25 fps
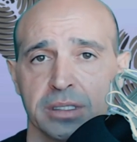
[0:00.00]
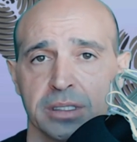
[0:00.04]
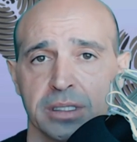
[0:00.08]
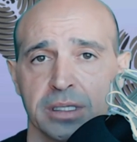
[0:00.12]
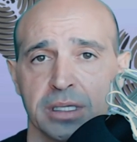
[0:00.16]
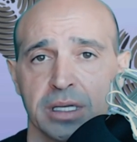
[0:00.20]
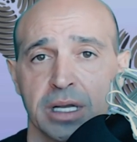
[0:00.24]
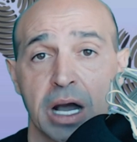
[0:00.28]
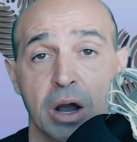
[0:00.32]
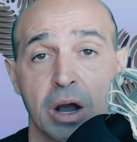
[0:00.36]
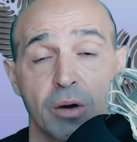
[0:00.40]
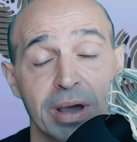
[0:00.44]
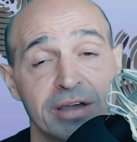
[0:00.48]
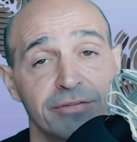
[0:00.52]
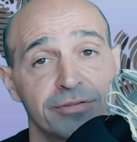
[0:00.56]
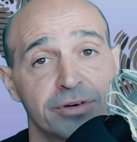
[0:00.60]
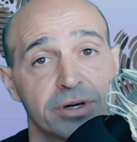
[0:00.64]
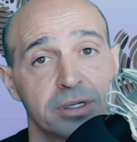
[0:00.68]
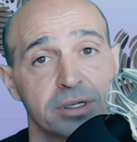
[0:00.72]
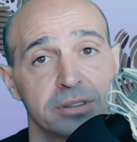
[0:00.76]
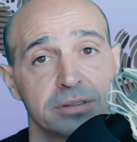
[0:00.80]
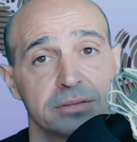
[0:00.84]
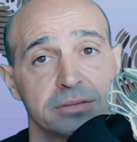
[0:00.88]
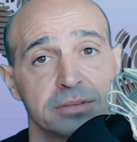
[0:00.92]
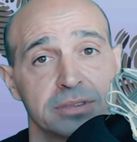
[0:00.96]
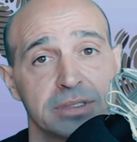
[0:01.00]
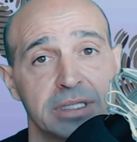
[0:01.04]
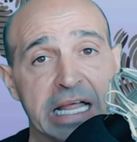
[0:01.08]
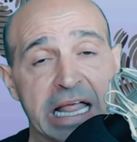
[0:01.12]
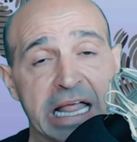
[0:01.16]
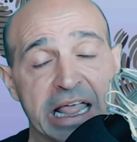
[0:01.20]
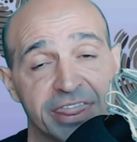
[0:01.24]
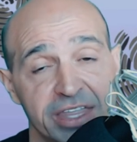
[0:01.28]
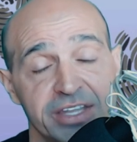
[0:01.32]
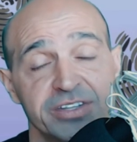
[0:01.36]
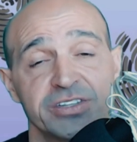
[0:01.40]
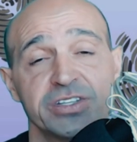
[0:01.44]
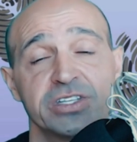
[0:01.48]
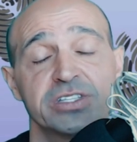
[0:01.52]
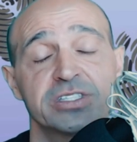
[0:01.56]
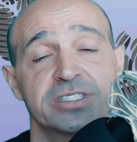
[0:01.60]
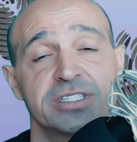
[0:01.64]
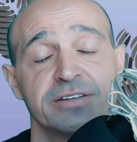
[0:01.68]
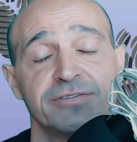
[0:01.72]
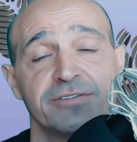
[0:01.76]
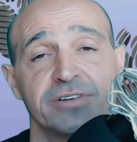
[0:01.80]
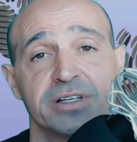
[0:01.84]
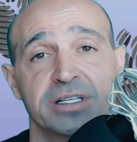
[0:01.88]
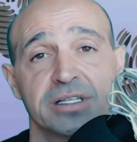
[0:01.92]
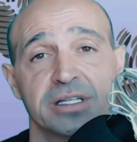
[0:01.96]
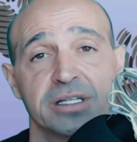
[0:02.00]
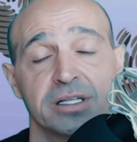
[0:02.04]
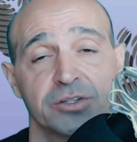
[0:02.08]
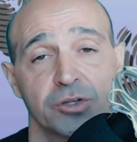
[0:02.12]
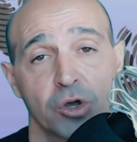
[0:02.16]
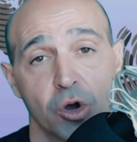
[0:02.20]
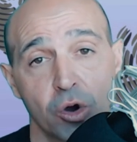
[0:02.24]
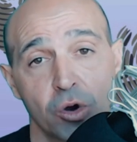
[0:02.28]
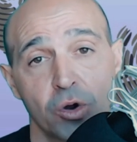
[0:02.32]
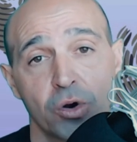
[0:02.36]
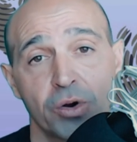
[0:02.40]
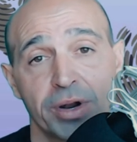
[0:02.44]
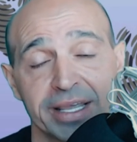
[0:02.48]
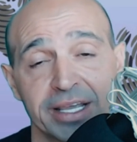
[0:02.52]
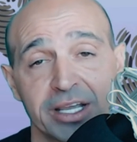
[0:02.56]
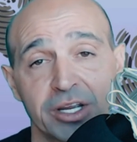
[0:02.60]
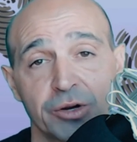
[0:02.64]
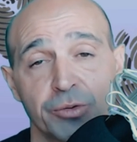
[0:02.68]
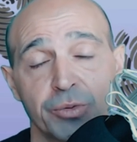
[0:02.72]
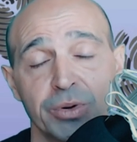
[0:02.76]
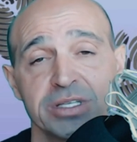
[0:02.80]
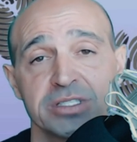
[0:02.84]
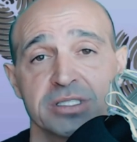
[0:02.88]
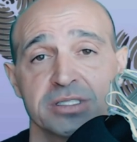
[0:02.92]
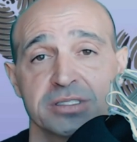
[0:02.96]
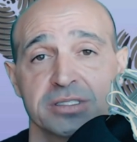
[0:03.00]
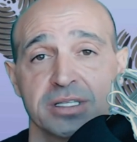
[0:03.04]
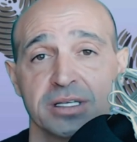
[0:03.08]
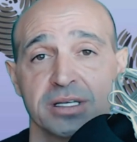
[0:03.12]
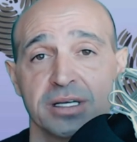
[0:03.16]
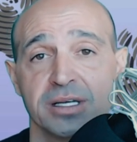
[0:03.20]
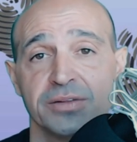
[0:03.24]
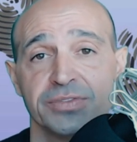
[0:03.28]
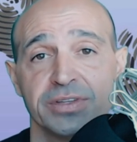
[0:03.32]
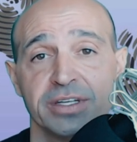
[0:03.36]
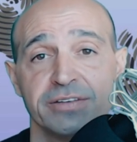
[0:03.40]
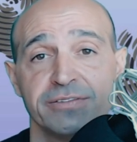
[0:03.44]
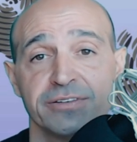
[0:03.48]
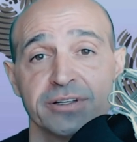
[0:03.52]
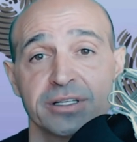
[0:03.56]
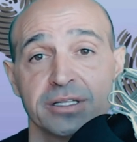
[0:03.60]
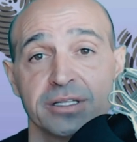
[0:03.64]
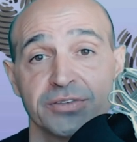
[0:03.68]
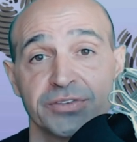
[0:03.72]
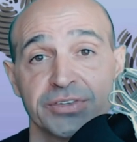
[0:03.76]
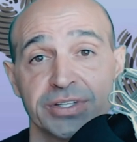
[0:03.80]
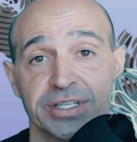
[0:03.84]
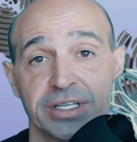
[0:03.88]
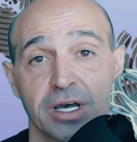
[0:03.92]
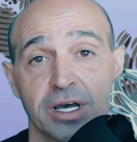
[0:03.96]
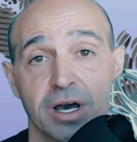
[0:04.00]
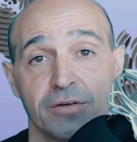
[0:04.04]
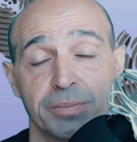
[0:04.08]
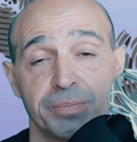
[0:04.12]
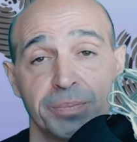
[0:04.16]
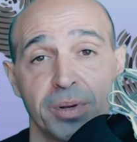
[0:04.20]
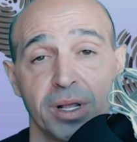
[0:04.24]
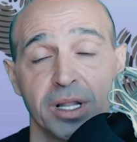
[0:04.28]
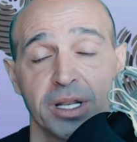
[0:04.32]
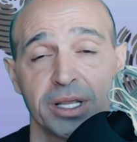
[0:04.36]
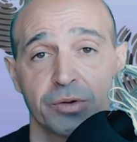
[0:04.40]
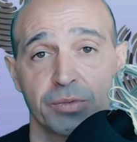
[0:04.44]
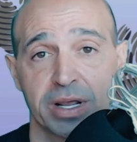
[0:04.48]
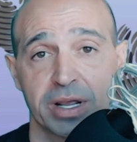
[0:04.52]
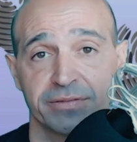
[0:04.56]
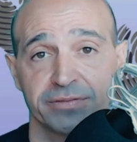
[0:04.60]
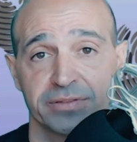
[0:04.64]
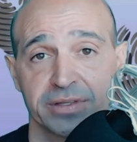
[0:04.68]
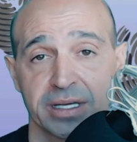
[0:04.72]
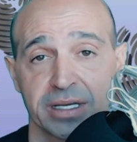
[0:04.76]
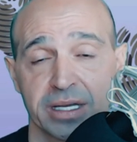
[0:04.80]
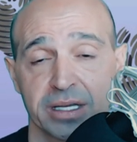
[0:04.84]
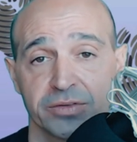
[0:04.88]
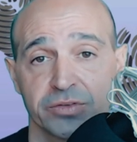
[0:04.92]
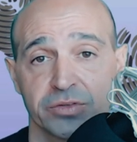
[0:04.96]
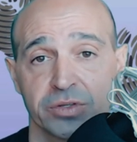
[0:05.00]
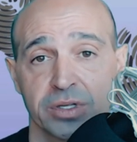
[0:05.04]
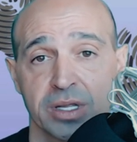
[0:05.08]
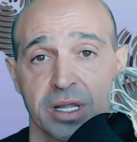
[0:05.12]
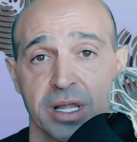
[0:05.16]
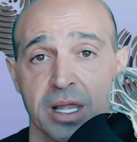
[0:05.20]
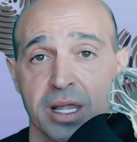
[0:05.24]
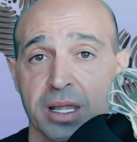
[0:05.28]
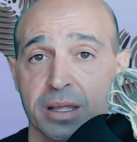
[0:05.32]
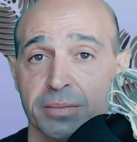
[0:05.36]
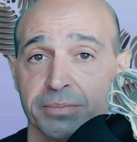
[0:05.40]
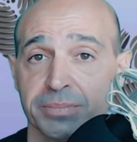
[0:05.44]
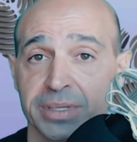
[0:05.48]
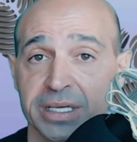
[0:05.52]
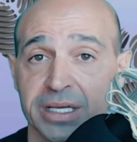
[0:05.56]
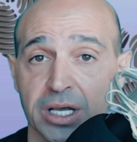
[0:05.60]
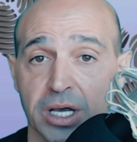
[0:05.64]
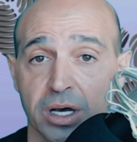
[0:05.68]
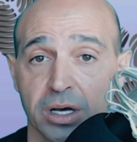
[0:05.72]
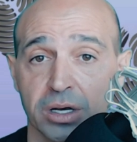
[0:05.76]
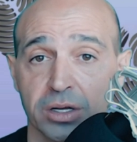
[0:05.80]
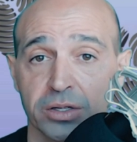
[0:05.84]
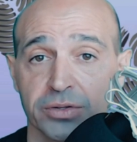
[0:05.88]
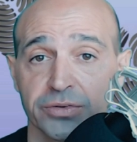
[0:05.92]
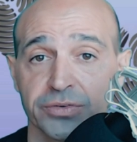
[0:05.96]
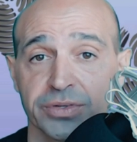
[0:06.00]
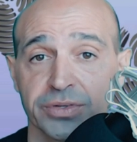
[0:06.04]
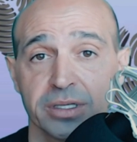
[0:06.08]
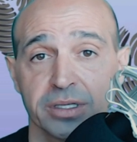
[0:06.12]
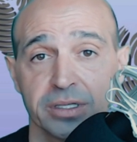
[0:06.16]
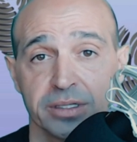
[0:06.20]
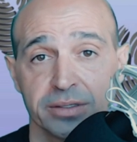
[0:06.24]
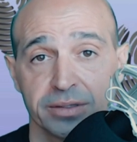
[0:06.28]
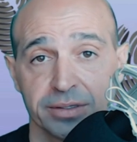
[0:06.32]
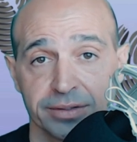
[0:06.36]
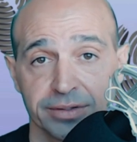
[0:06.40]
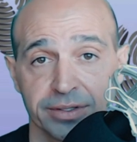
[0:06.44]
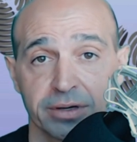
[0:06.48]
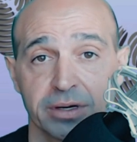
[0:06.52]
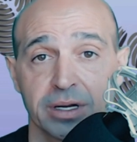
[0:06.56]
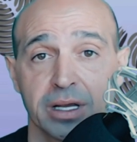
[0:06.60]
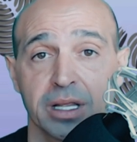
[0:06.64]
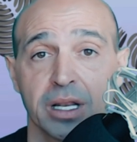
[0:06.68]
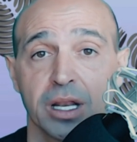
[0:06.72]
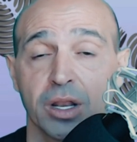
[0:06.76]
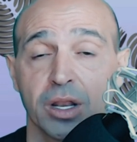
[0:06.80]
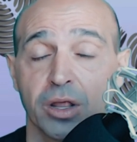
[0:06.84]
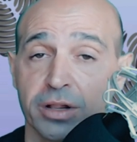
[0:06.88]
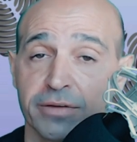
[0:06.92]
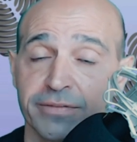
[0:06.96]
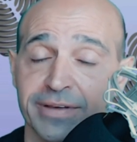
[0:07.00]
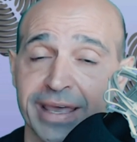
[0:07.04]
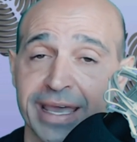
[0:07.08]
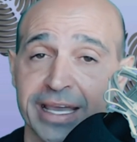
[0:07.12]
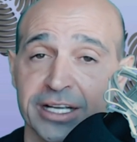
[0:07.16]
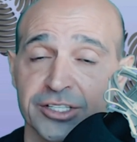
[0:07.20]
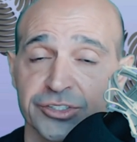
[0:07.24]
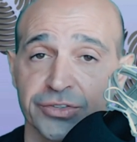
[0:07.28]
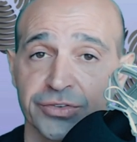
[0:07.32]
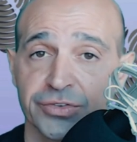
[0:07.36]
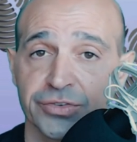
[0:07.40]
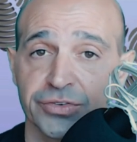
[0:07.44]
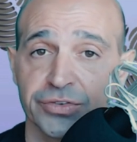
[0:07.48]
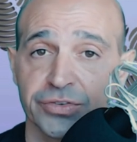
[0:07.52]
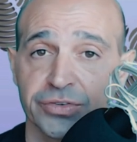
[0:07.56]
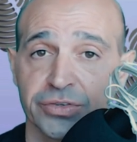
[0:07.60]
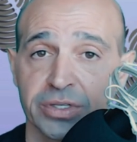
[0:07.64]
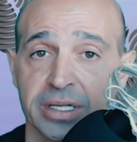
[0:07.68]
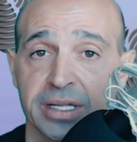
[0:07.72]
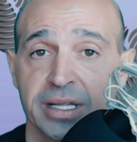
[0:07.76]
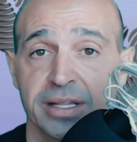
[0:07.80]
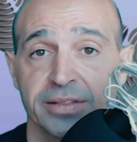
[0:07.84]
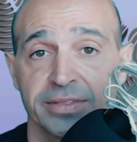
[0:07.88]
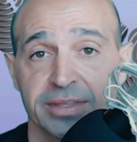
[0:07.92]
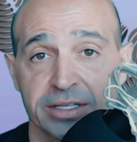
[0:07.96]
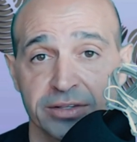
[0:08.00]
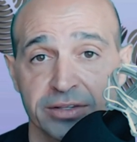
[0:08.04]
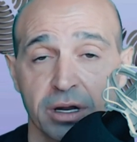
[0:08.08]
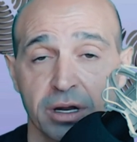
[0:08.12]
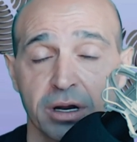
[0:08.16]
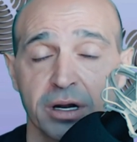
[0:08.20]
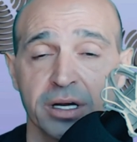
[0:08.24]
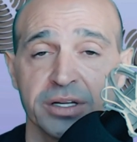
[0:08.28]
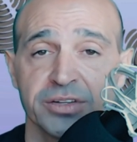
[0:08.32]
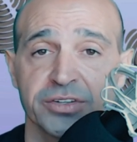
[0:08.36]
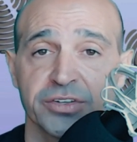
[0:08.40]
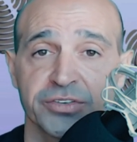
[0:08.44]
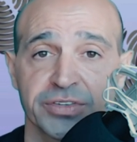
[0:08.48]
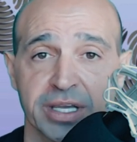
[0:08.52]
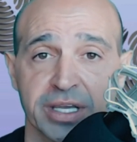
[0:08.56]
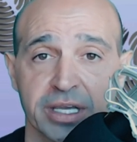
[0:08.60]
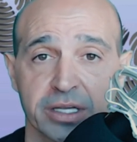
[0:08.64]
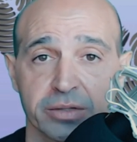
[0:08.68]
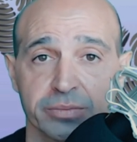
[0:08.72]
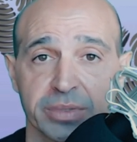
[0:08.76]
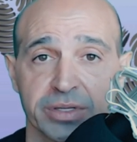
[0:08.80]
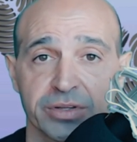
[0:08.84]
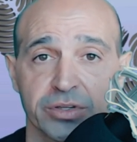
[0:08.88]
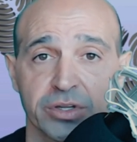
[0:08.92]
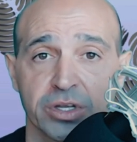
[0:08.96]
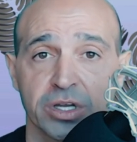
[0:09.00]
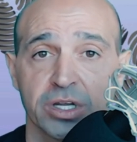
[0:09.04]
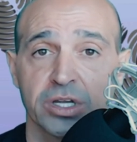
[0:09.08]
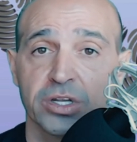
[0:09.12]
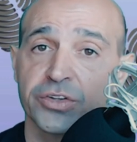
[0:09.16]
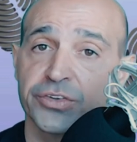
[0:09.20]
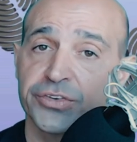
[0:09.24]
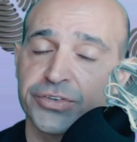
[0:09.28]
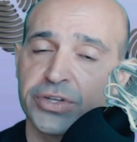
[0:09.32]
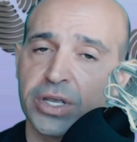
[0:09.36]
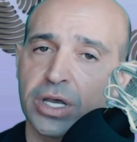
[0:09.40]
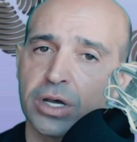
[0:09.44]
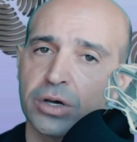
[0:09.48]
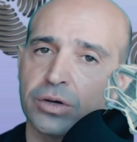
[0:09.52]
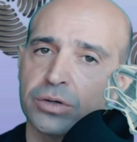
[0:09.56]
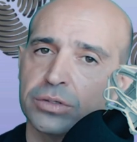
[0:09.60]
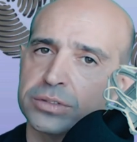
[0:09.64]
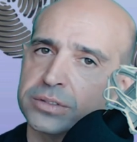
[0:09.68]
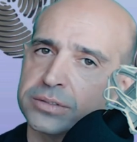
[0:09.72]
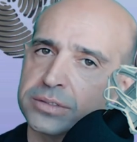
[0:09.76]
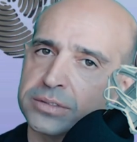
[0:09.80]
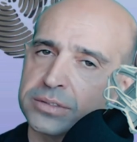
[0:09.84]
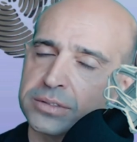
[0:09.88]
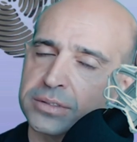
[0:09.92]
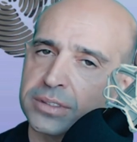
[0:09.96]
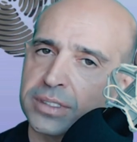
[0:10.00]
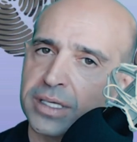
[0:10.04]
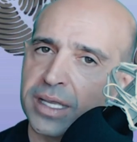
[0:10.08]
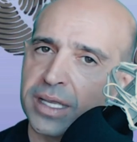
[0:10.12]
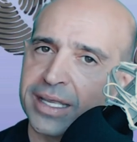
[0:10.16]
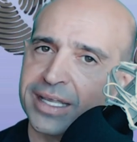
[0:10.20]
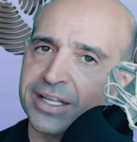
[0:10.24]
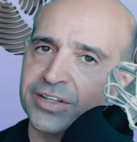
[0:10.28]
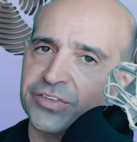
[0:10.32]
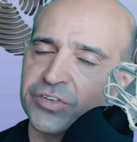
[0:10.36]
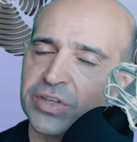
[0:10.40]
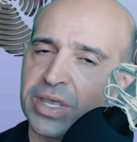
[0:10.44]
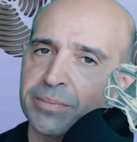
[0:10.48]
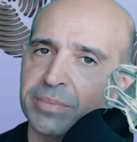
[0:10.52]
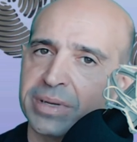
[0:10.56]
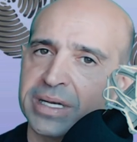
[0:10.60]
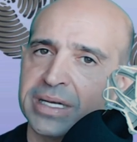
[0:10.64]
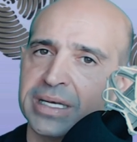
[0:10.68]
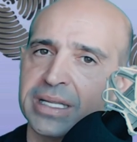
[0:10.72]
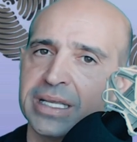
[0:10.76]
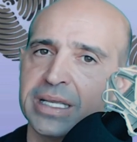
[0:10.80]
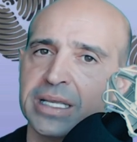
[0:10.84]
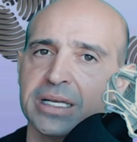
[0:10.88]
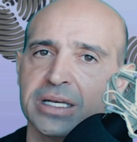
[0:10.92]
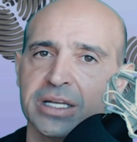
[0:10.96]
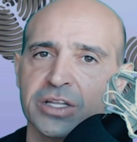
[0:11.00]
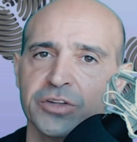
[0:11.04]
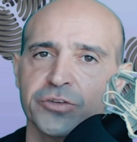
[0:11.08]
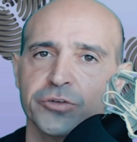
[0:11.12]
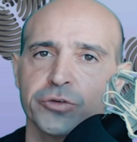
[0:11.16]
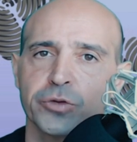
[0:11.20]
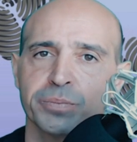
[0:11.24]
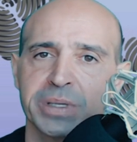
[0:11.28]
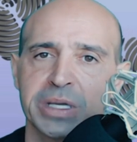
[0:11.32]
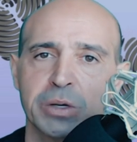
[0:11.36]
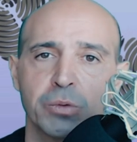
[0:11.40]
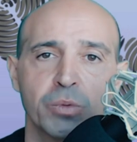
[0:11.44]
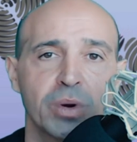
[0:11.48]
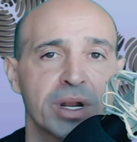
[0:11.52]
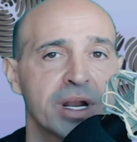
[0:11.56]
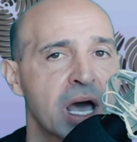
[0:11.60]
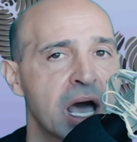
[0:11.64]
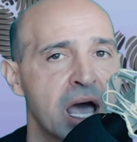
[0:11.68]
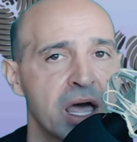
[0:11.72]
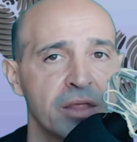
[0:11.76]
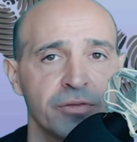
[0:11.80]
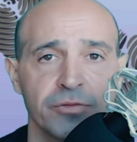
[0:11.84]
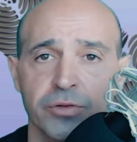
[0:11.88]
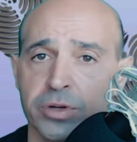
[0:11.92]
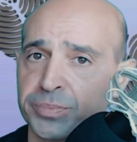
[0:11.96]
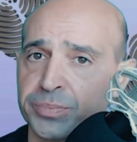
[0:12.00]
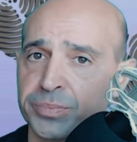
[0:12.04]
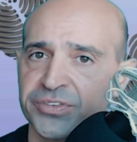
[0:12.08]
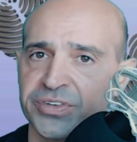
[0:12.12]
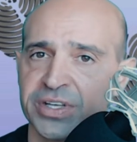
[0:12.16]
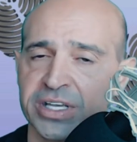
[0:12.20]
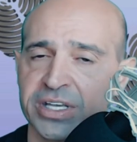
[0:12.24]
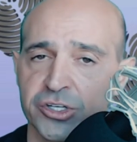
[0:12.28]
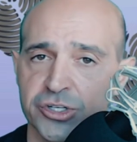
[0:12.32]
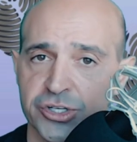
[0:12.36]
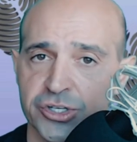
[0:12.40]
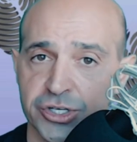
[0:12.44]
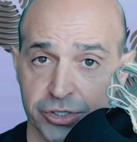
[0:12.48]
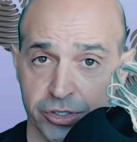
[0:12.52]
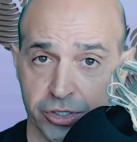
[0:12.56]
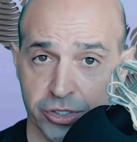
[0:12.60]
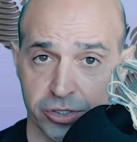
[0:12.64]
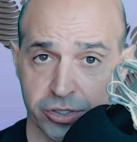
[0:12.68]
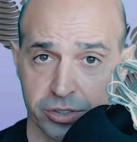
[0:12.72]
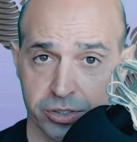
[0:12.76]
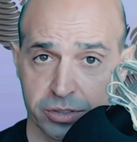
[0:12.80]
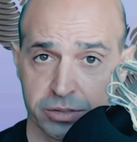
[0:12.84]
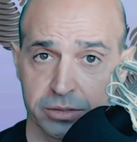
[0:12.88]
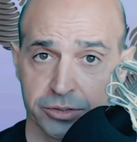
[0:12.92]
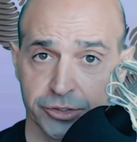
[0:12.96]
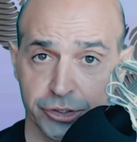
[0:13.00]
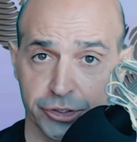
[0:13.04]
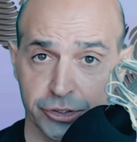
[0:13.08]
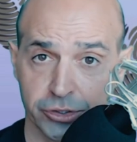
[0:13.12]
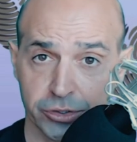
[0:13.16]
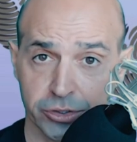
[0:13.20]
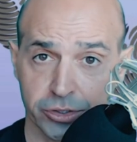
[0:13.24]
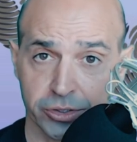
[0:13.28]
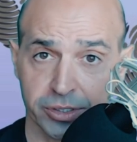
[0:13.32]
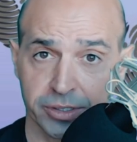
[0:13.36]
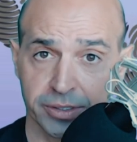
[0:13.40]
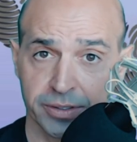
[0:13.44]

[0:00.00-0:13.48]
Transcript: However, this is difficult, or increases the difficulty of a polygraph test, because there are a lot of actions that are in the statement. So the examinee needs to be 100% sure